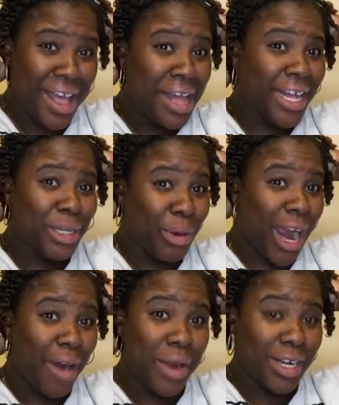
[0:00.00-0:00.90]
Cause we
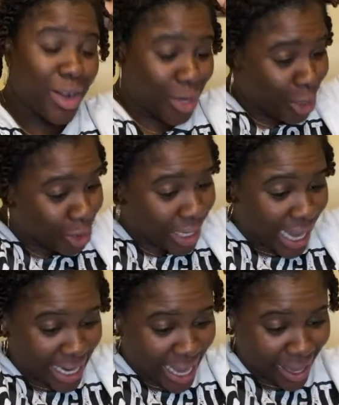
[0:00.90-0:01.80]
already know Q
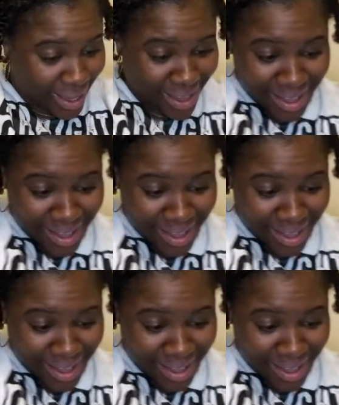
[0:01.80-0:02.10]
Scott ain't.